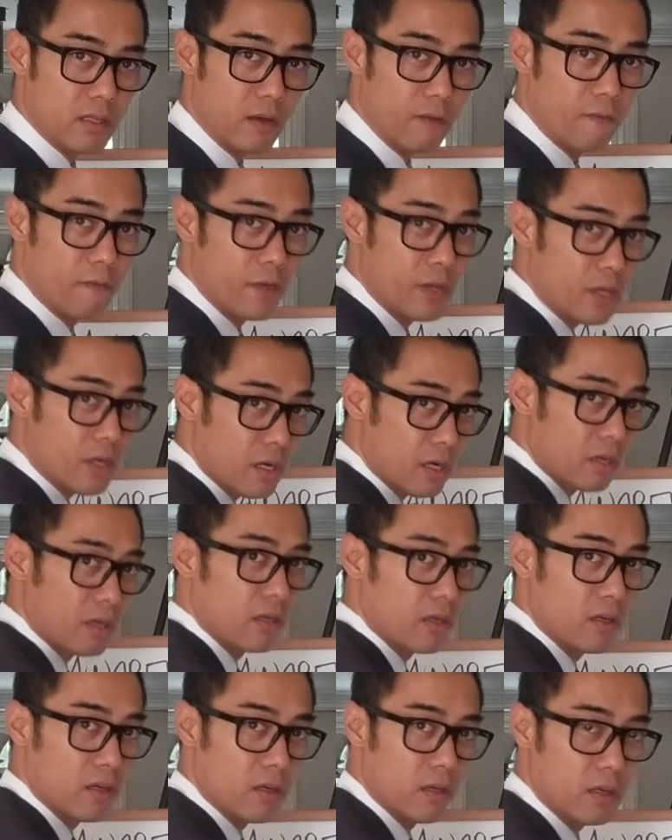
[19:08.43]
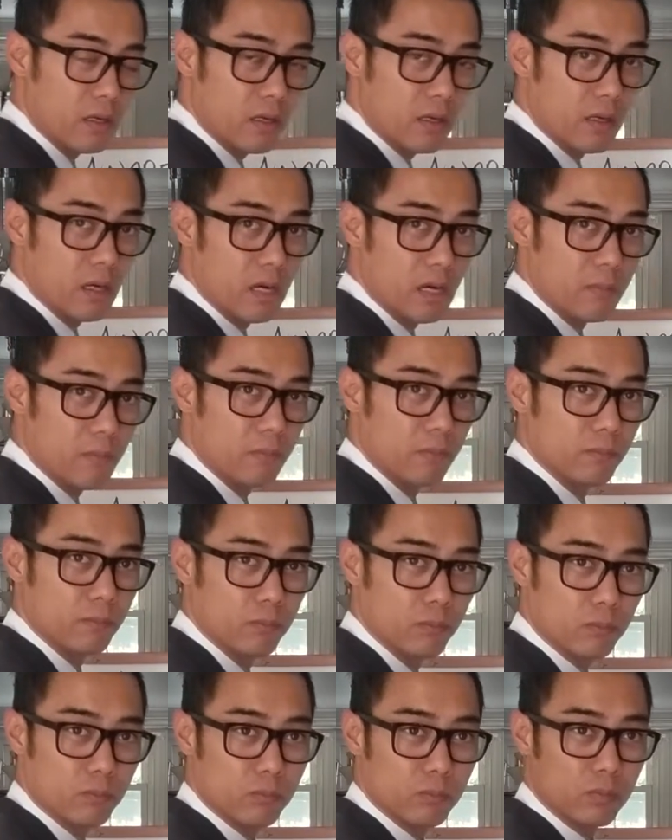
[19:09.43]
the fear,
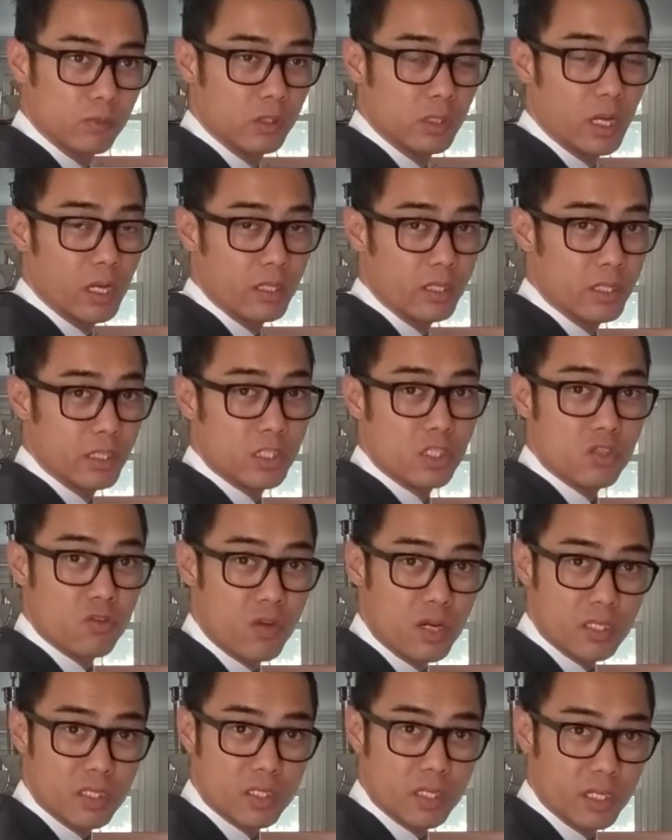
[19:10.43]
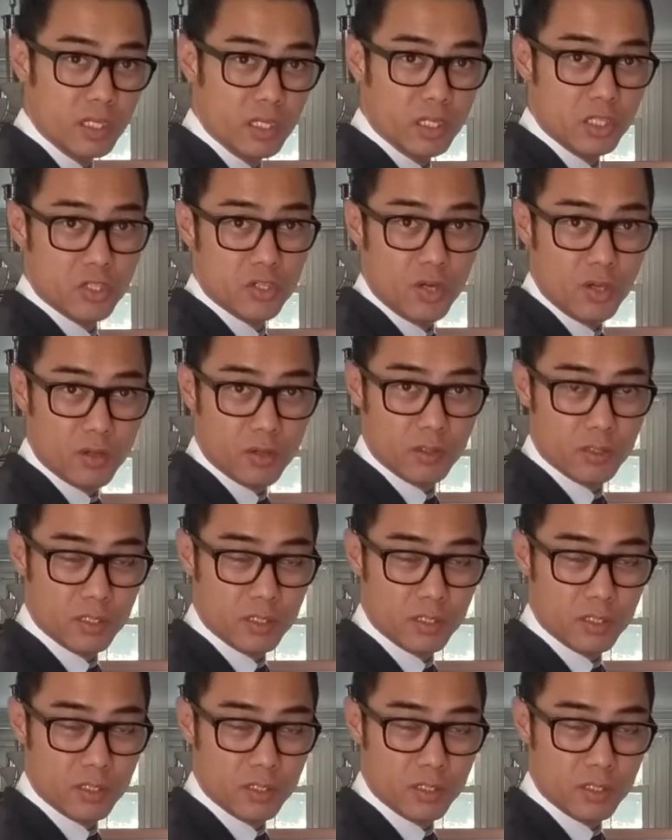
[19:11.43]
not distrust in each other,